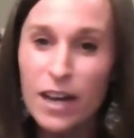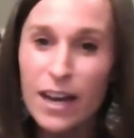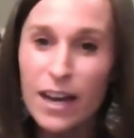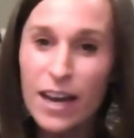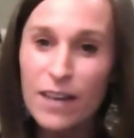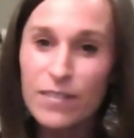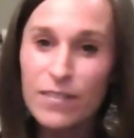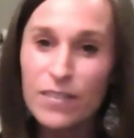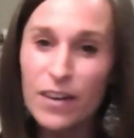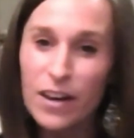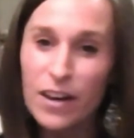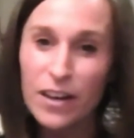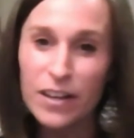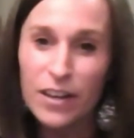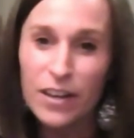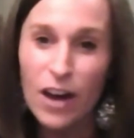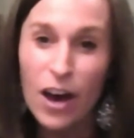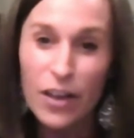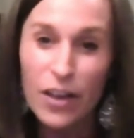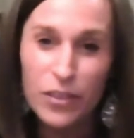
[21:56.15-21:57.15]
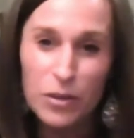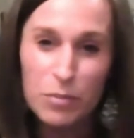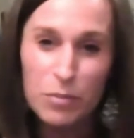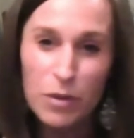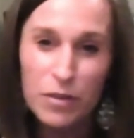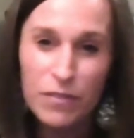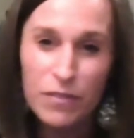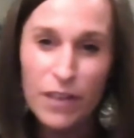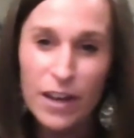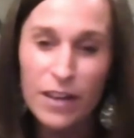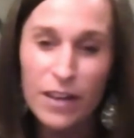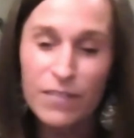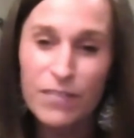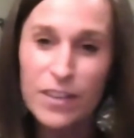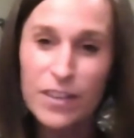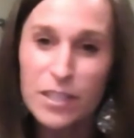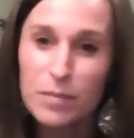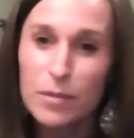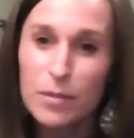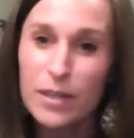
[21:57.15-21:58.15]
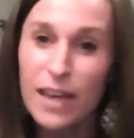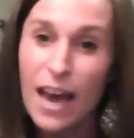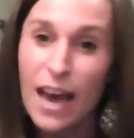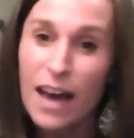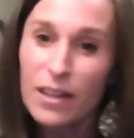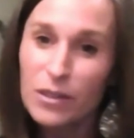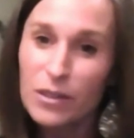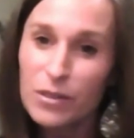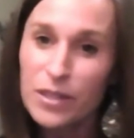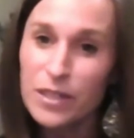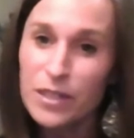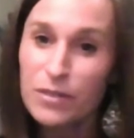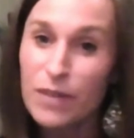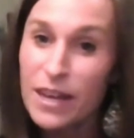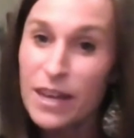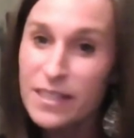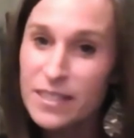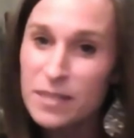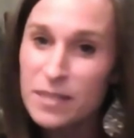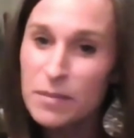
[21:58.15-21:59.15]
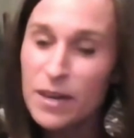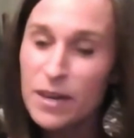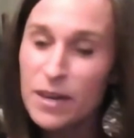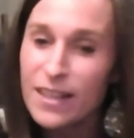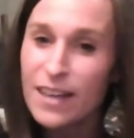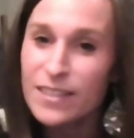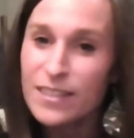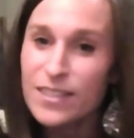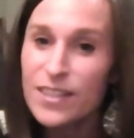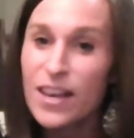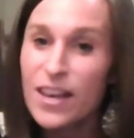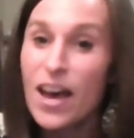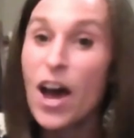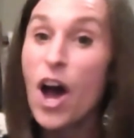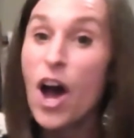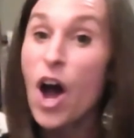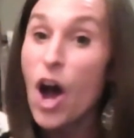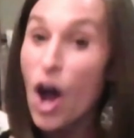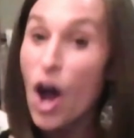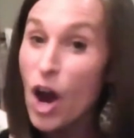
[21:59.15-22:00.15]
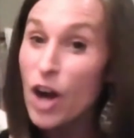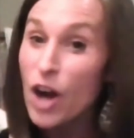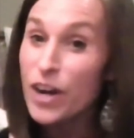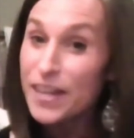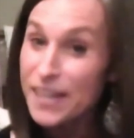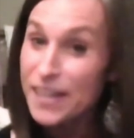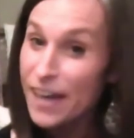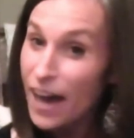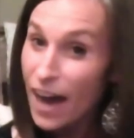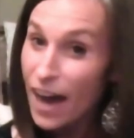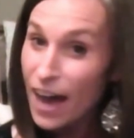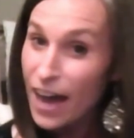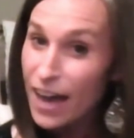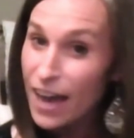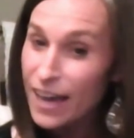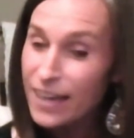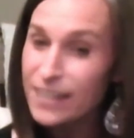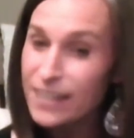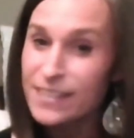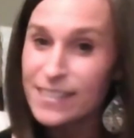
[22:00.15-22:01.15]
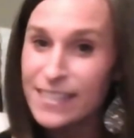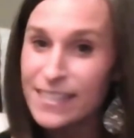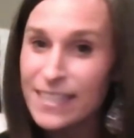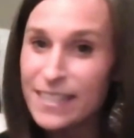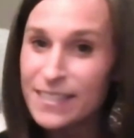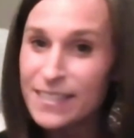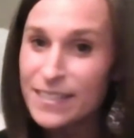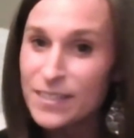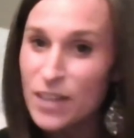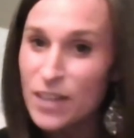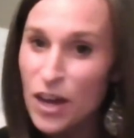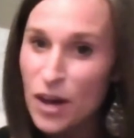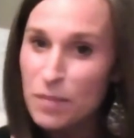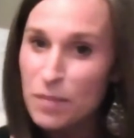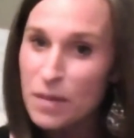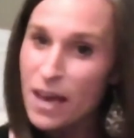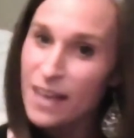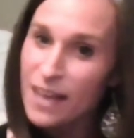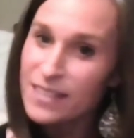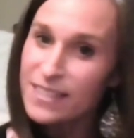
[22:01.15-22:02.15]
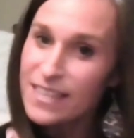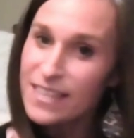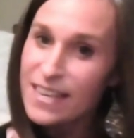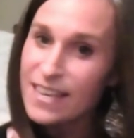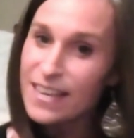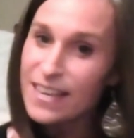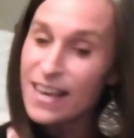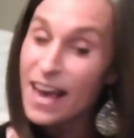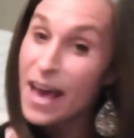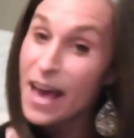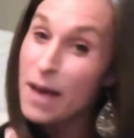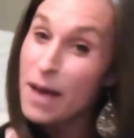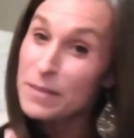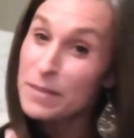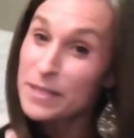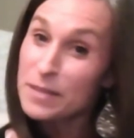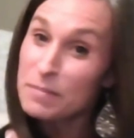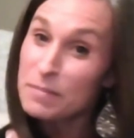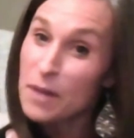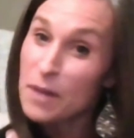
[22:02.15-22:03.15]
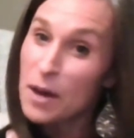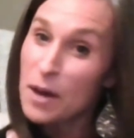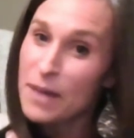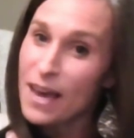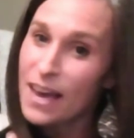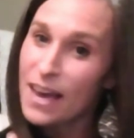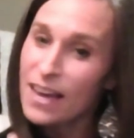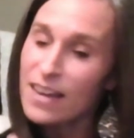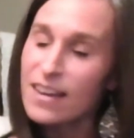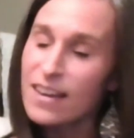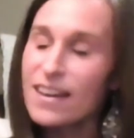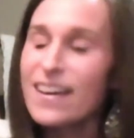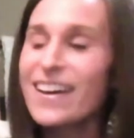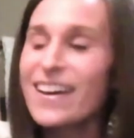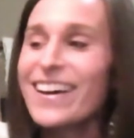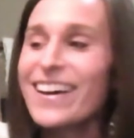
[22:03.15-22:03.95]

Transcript: I have an author profile on Facebook at Lauren Reitsema. That's R E I T as in Tom, S E M as in Mom A.